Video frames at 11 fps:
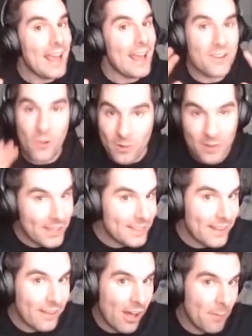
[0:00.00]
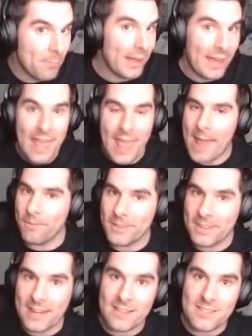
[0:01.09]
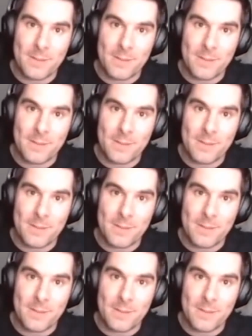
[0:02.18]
I don't like that combat. Everything else